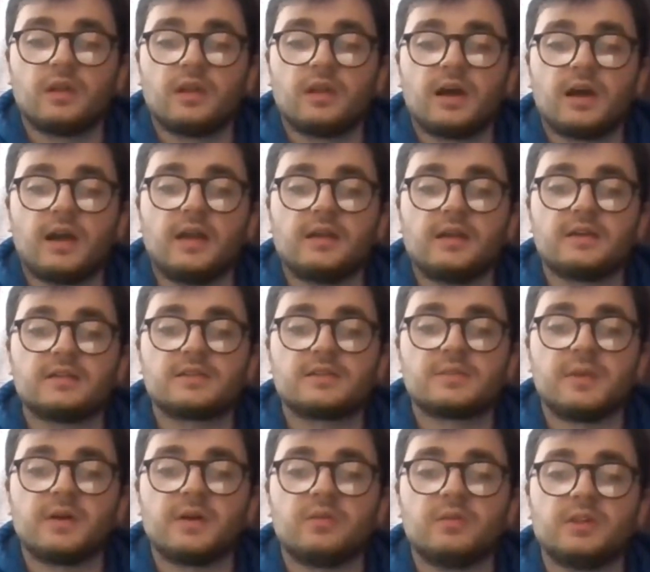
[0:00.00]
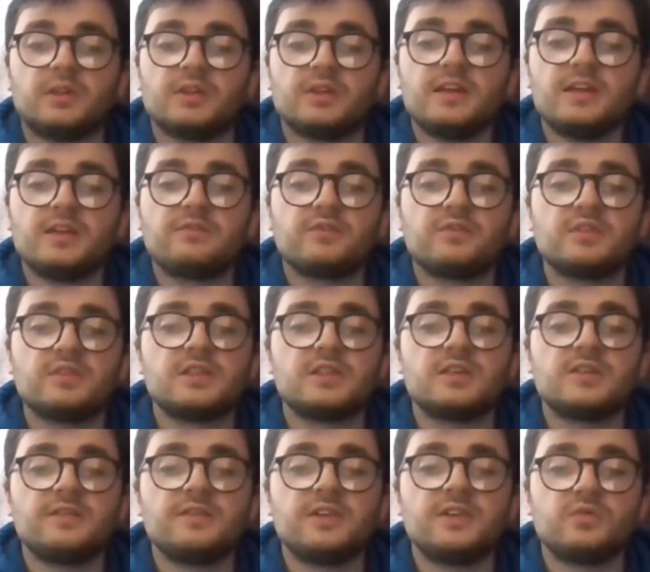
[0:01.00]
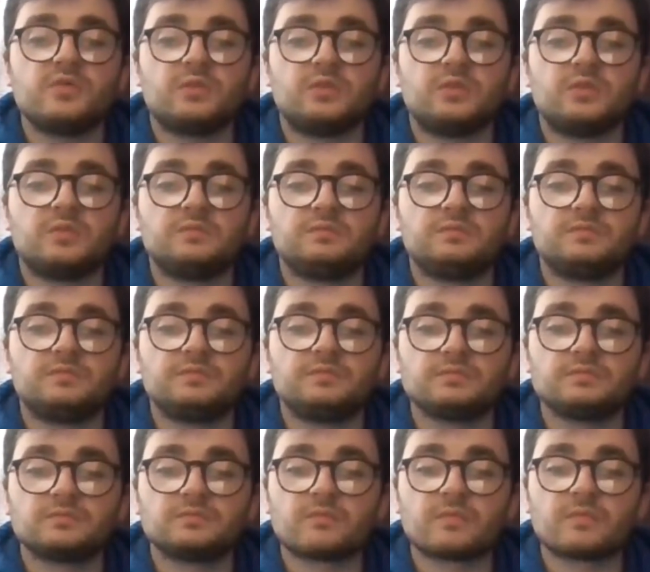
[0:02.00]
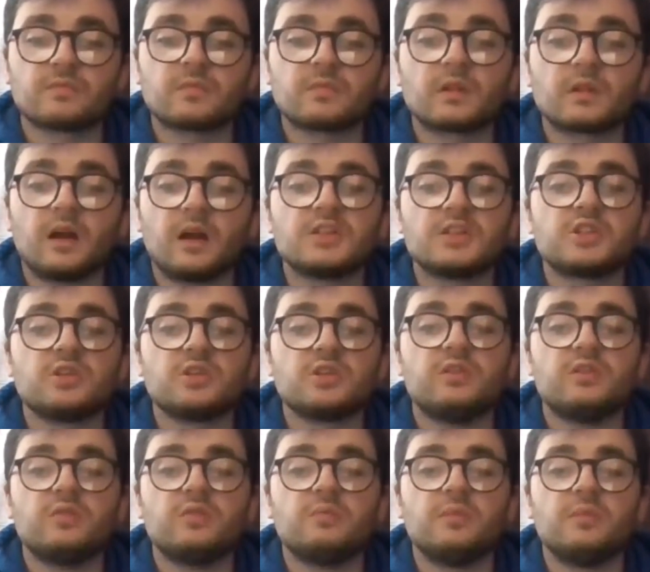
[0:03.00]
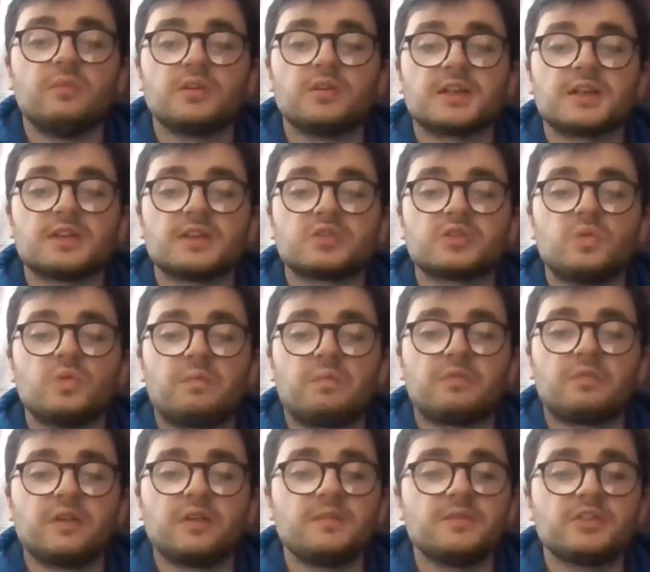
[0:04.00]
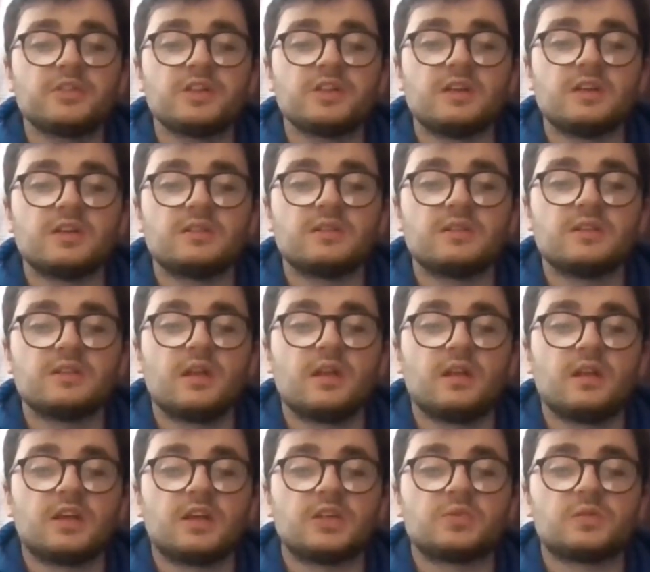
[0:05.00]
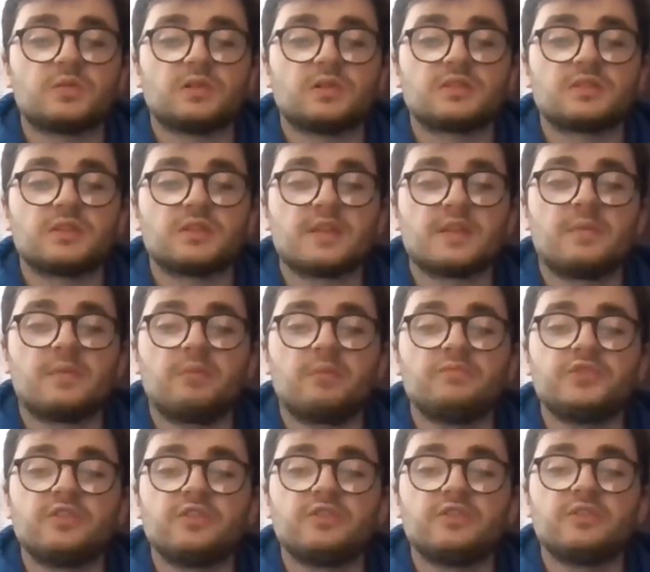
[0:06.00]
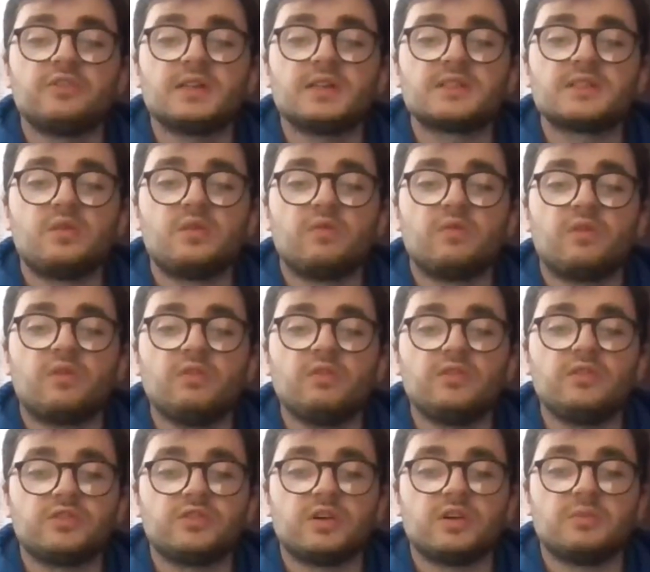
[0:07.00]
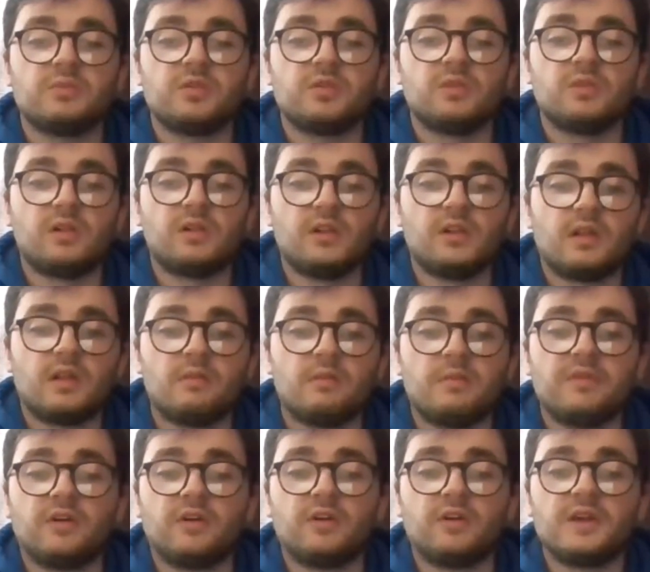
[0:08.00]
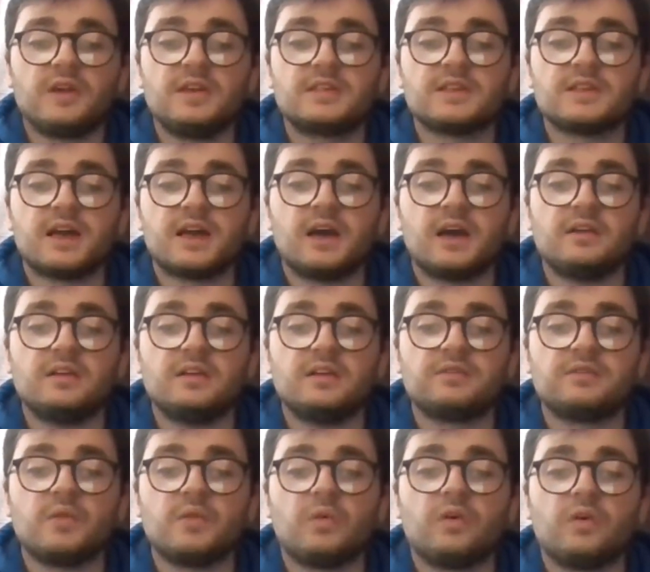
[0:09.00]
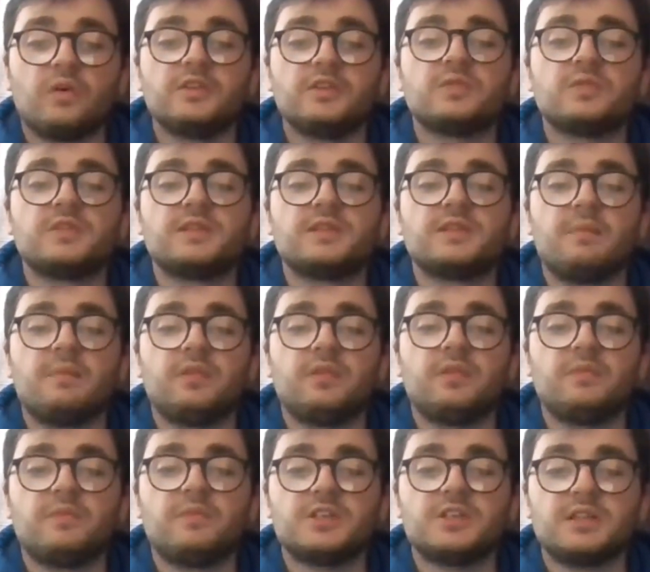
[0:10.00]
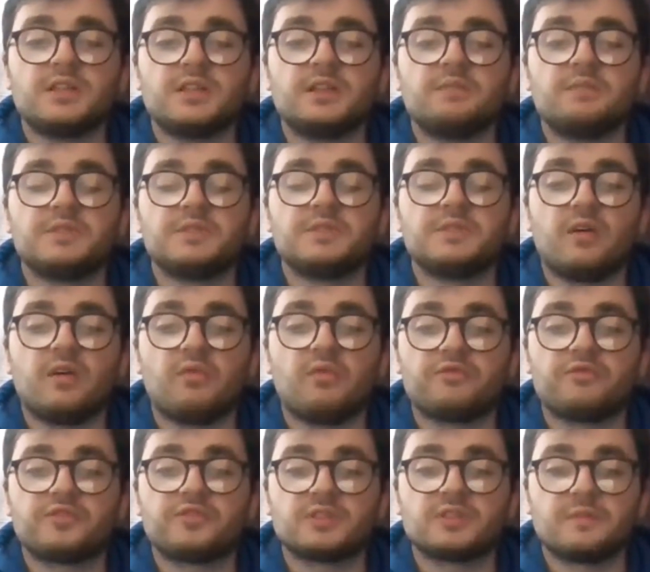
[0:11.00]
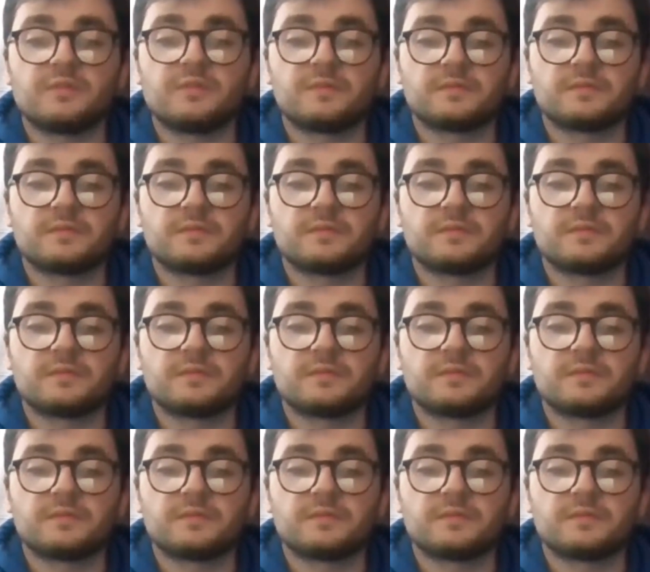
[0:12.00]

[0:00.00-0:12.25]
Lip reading: I had to become a leader for this individual. I showed the young person how to operate the machine, as well as let them observe myself on the treadmill before they decided if they wanted to attempt the machine themselves.